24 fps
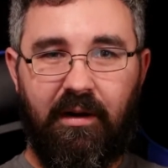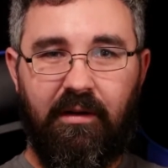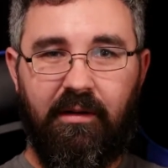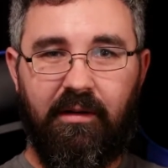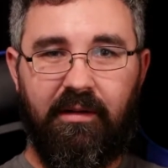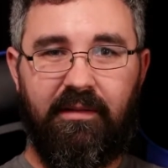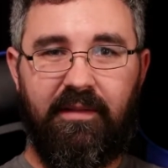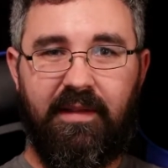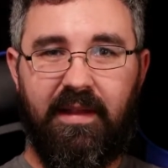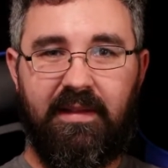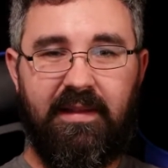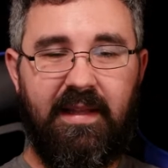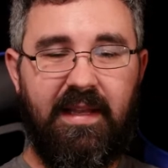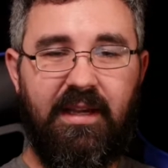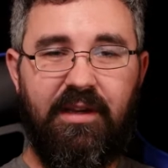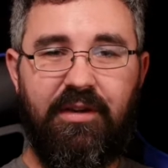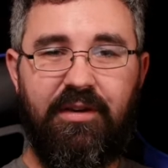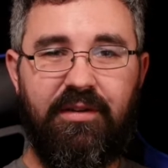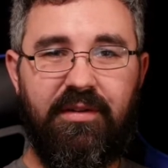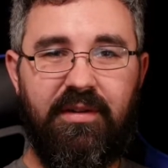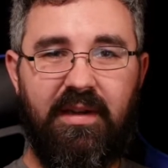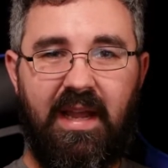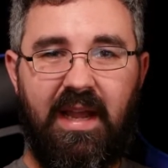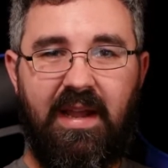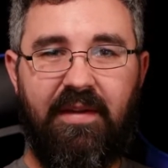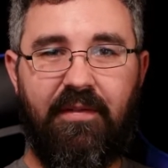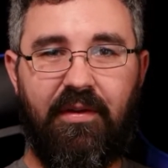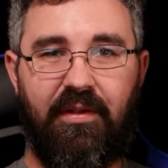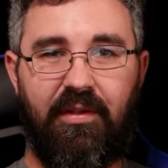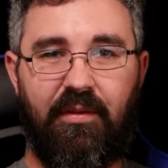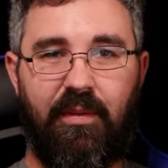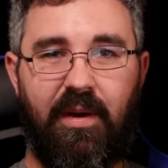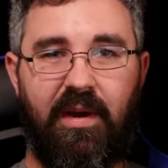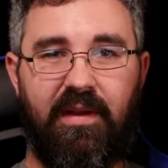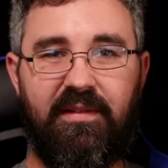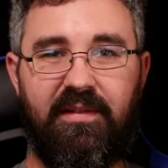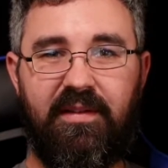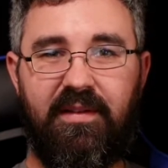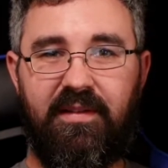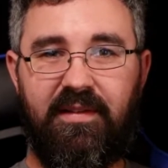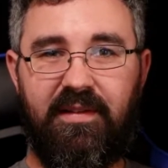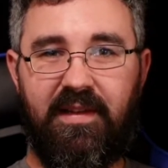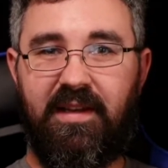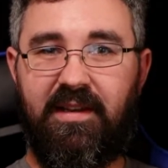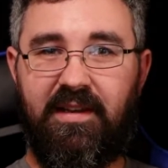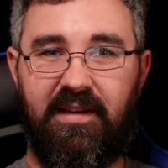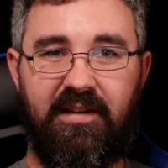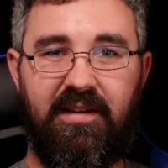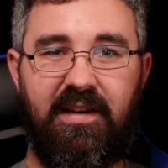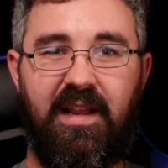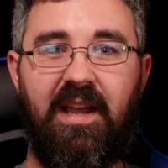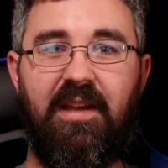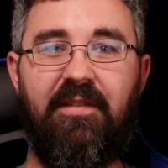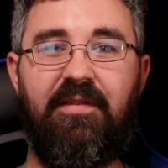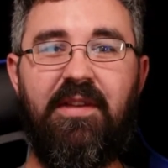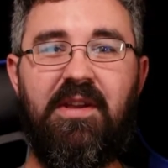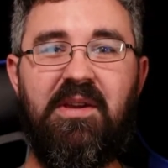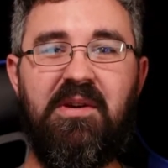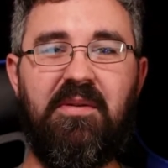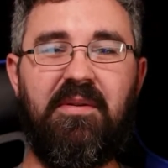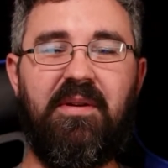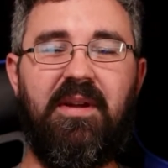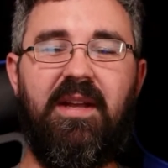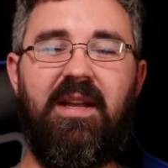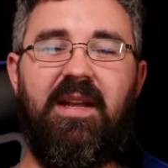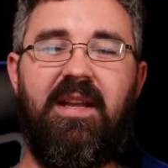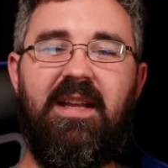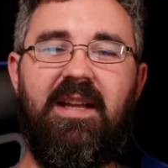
art that they couldn't have otherwise because they didn't have you.